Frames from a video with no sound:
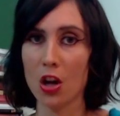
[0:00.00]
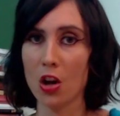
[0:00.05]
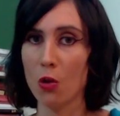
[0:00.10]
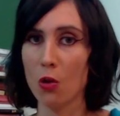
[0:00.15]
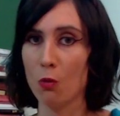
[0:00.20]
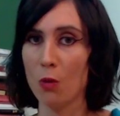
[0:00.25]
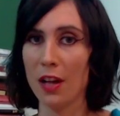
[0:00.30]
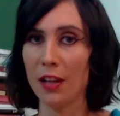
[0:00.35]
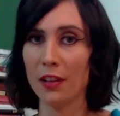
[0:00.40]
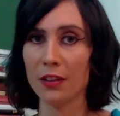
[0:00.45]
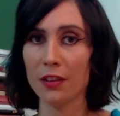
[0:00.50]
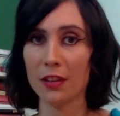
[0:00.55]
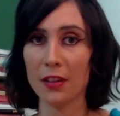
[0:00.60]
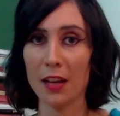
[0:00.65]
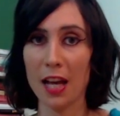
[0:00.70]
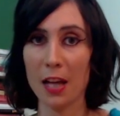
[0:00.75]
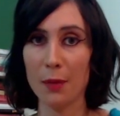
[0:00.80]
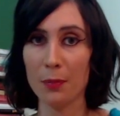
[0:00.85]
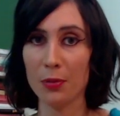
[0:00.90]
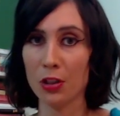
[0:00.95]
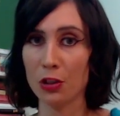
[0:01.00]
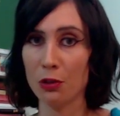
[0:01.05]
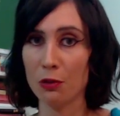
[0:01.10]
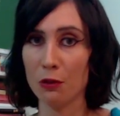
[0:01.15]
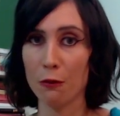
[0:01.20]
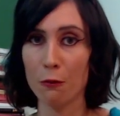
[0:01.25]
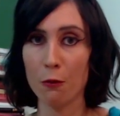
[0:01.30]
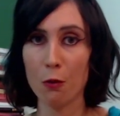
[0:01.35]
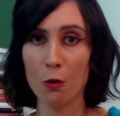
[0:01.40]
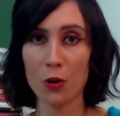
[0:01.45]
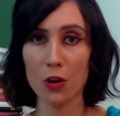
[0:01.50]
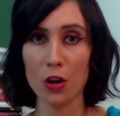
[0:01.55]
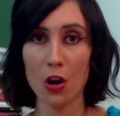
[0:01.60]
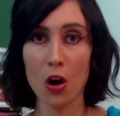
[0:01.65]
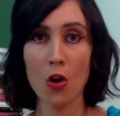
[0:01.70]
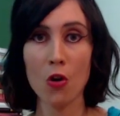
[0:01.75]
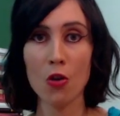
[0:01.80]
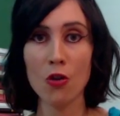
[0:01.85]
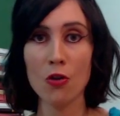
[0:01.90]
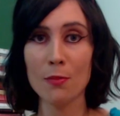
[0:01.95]
Wealth helps you afford a
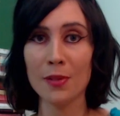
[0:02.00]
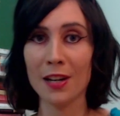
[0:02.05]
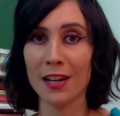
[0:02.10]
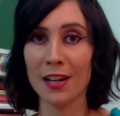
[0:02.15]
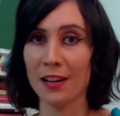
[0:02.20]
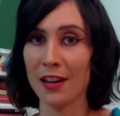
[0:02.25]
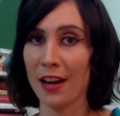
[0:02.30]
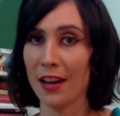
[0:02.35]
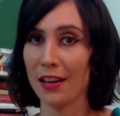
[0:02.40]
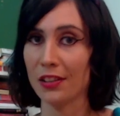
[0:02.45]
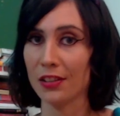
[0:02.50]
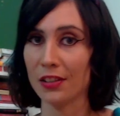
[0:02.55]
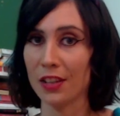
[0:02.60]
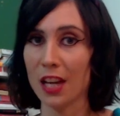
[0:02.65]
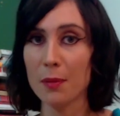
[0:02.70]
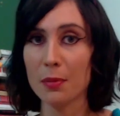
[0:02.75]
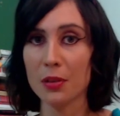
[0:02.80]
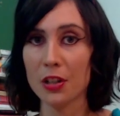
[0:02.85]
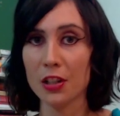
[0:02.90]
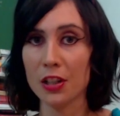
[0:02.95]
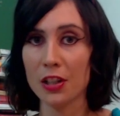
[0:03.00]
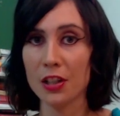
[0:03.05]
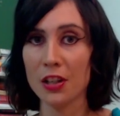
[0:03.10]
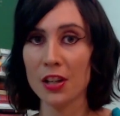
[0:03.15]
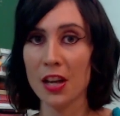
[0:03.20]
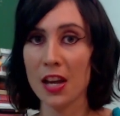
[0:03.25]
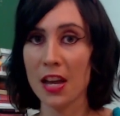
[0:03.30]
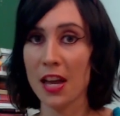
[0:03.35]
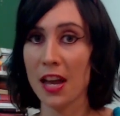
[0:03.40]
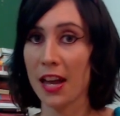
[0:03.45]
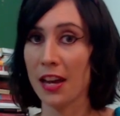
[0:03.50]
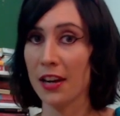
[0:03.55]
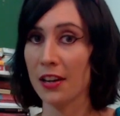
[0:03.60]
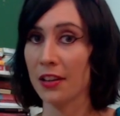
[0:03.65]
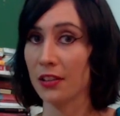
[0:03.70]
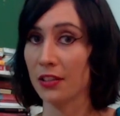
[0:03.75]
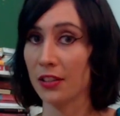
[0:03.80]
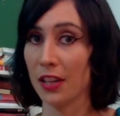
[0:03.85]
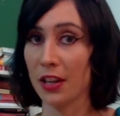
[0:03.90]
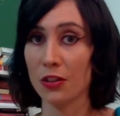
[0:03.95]
home in a nice neighborhood and
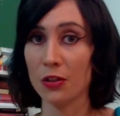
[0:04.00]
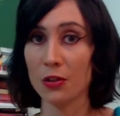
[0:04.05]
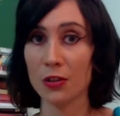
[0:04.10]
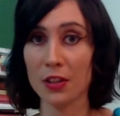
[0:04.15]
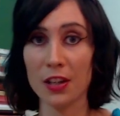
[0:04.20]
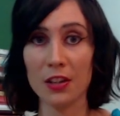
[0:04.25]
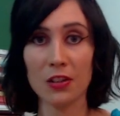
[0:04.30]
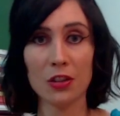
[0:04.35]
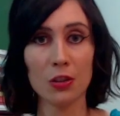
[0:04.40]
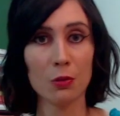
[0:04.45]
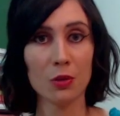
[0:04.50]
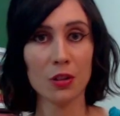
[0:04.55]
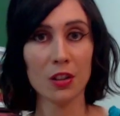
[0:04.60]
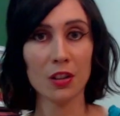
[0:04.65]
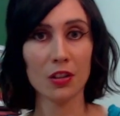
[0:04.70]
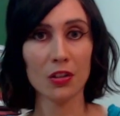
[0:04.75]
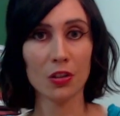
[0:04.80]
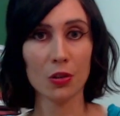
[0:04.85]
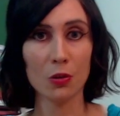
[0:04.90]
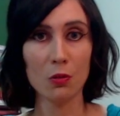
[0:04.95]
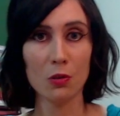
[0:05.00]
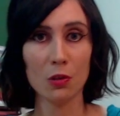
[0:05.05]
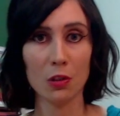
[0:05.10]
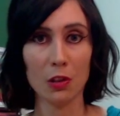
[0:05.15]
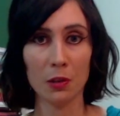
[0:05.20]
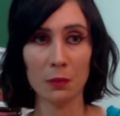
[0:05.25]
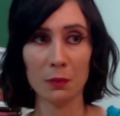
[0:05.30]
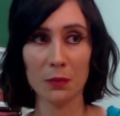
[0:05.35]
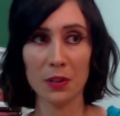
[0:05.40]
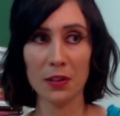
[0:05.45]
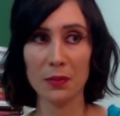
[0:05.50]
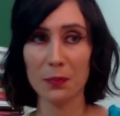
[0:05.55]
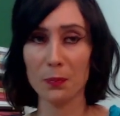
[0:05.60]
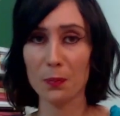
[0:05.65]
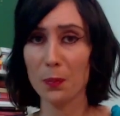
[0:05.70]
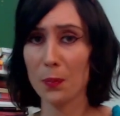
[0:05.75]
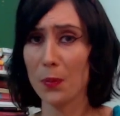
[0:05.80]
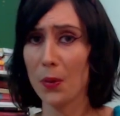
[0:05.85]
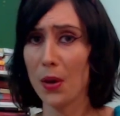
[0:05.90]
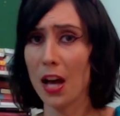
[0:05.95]
send your kids to a good school. It
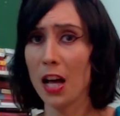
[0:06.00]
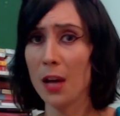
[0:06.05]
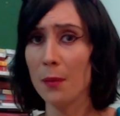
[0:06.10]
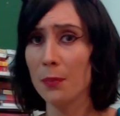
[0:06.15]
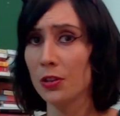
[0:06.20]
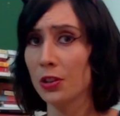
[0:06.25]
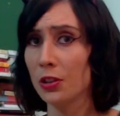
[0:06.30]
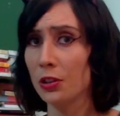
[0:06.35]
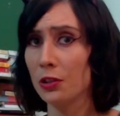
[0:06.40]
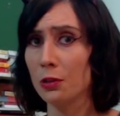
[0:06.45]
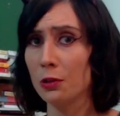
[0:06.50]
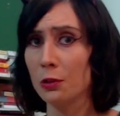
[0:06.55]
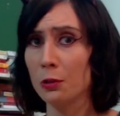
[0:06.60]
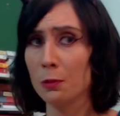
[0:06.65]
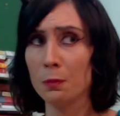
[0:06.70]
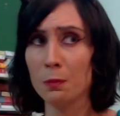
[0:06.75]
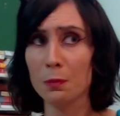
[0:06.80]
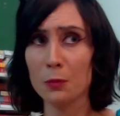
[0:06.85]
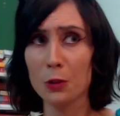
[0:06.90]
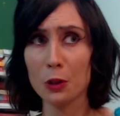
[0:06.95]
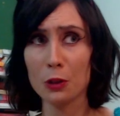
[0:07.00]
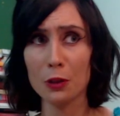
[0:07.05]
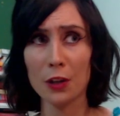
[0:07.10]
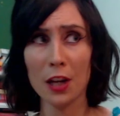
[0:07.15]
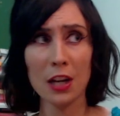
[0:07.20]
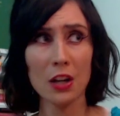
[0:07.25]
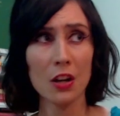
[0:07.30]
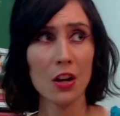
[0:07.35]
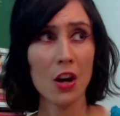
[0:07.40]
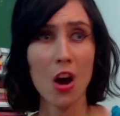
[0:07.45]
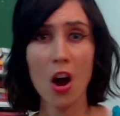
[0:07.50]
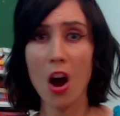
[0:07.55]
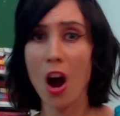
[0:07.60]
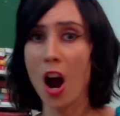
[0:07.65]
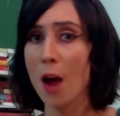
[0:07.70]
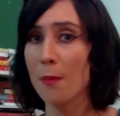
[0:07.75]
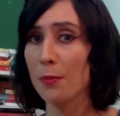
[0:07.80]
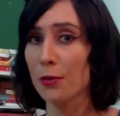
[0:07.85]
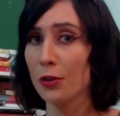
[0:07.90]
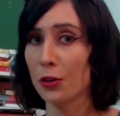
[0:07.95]
helps you create
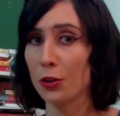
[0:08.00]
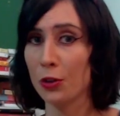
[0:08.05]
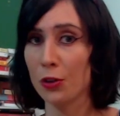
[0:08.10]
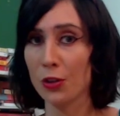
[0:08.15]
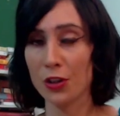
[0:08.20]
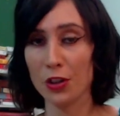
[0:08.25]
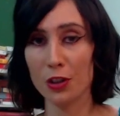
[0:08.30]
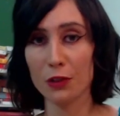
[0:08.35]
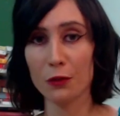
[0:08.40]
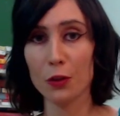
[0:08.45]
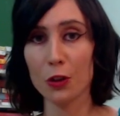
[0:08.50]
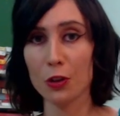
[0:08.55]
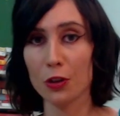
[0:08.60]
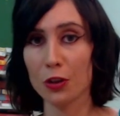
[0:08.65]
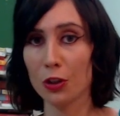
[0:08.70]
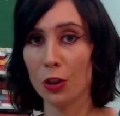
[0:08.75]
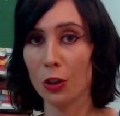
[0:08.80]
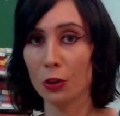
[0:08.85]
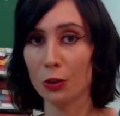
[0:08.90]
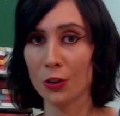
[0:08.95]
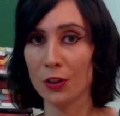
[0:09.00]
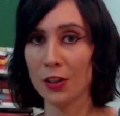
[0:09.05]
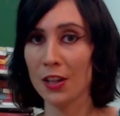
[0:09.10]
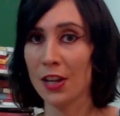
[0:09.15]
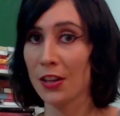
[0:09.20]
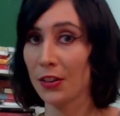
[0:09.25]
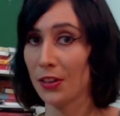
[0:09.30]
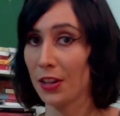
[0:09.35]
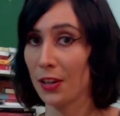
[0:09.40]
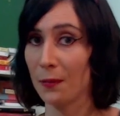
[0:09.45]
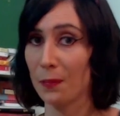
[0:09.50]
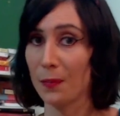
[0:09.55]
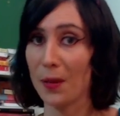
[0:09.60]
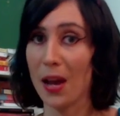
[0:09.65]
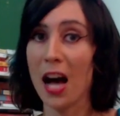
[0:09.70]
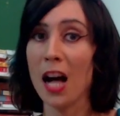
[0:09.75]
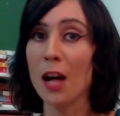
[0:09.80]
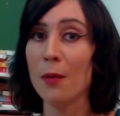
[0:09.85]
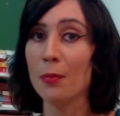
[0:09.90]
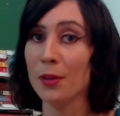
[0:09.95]
opportunities for your children that
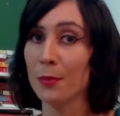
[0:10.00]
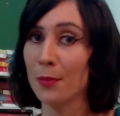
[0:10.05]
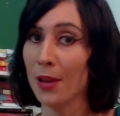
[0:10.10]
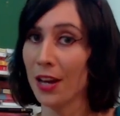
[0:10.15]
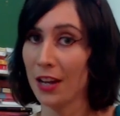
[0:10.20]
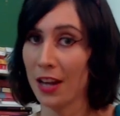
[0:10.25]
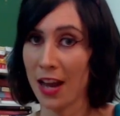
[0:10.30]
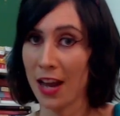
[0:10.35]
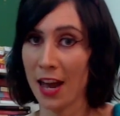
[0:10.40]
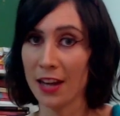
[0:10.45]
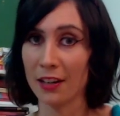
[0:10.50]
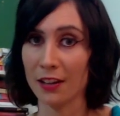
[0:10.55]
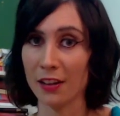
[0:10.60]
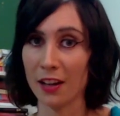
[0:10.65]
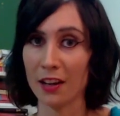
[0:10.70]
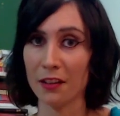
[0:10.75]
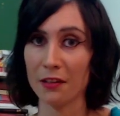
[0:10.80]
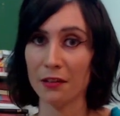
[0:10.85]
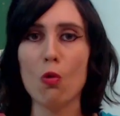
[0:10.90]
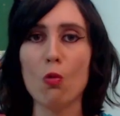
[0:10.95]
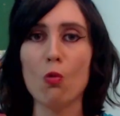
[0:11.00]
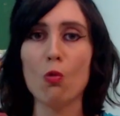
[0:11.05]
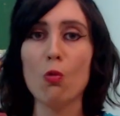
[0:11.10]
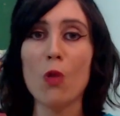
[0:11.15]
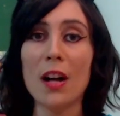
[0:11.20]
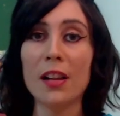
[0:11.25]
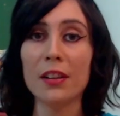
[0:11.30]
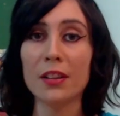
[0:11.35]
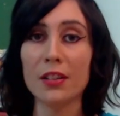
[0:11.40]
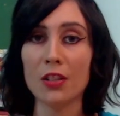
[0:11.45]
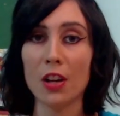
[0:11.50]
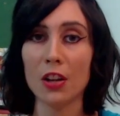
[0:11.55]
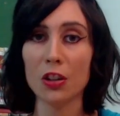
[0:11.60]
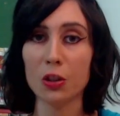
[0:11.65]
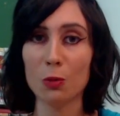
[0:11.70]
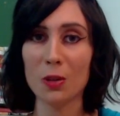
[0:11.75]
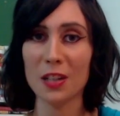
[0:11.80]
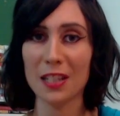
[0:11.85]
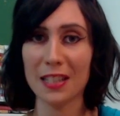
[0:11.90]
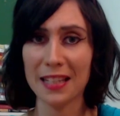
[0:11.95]
help them get ahead in life. Wealth is
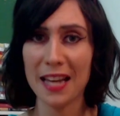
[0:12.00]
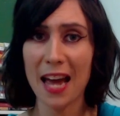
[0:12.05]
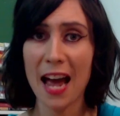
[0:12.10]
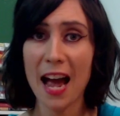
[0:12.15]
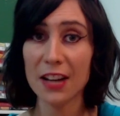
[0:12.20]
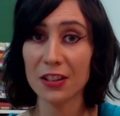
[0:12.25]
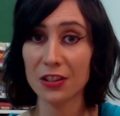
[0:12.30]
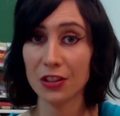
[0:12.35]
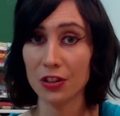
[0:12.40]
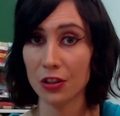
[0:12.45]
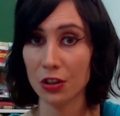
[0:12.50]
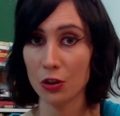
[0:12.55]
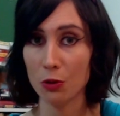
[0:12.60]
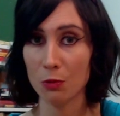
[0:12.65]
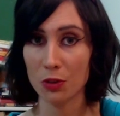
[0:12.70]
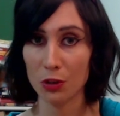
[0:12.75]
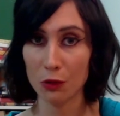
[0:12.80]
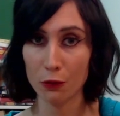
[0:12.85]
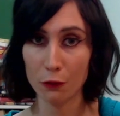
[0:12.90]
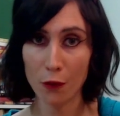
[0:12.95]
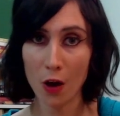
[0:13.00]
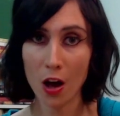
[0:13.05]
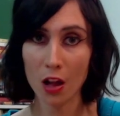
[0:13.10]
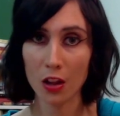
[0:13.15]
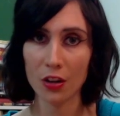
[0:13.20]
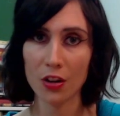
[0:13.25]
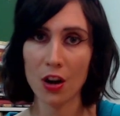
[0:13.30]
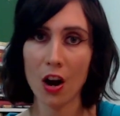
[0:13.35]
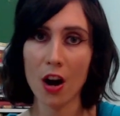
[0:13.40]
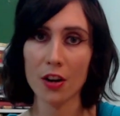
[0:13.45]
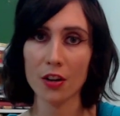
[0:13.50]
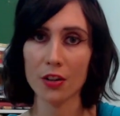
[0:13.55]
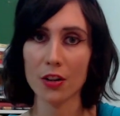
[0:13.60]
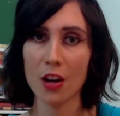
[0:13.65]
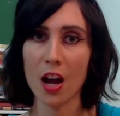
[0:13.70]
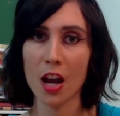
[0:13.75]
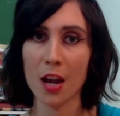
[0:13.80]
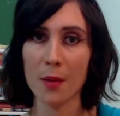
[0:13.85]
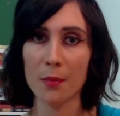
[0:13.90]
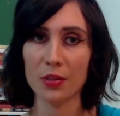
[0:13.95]
also what catches you when you fall on hard
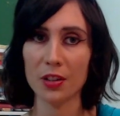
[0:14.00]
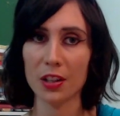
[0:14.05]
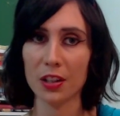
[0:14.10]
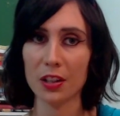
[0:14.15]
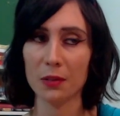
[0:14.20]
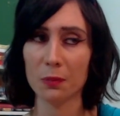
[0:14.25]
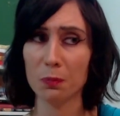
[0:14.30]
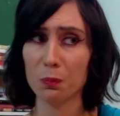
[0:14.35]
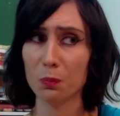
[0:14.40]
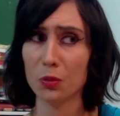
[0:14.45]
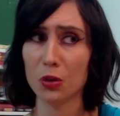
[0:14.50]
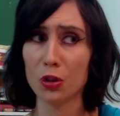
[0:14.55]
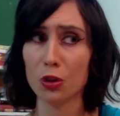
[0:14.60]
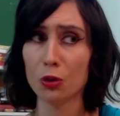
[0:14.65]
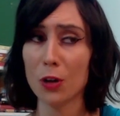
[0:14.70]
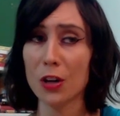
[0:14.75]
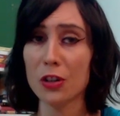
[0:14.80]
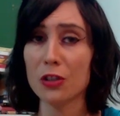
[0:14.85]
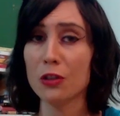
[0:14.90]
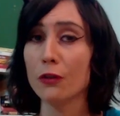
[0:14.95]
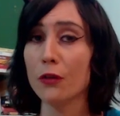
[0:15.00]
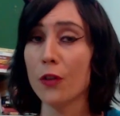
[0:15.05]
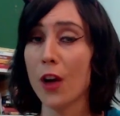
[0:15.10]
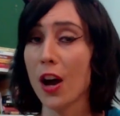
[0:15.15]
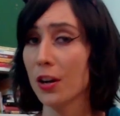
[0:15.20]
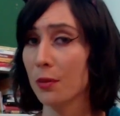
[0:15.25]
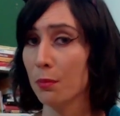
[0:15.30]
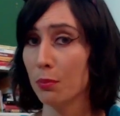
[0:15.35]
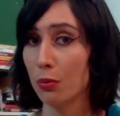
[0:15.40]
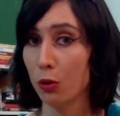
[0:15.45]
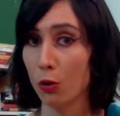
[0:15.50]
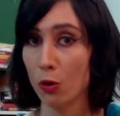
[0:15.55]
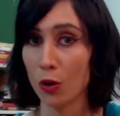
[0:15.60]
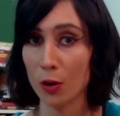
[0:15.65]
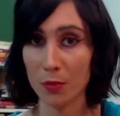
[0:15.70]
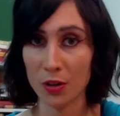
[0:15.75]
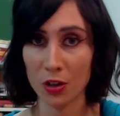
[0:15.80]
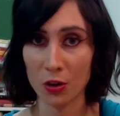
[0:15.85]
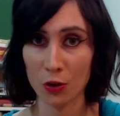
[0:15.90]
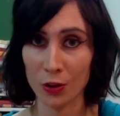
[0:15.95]
times, like a stretch of
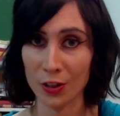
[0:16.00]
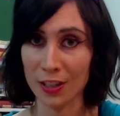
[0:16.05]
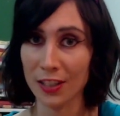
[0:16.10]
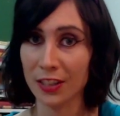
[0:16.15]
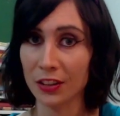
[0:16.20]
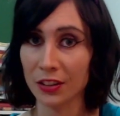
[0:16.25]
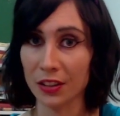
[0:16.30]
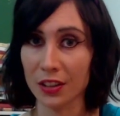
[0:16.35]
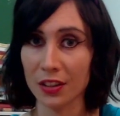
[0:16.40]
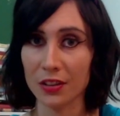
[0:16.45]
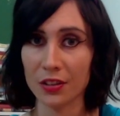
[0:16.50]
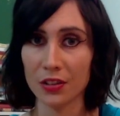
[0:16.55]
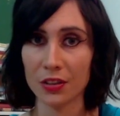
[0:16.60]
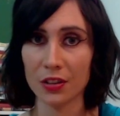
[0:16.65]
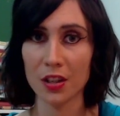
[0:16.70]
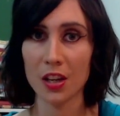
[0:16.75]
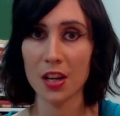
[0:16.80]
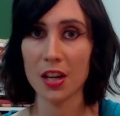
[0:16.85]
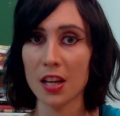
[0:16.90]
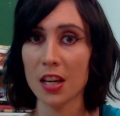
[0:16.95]
unemployment or illness.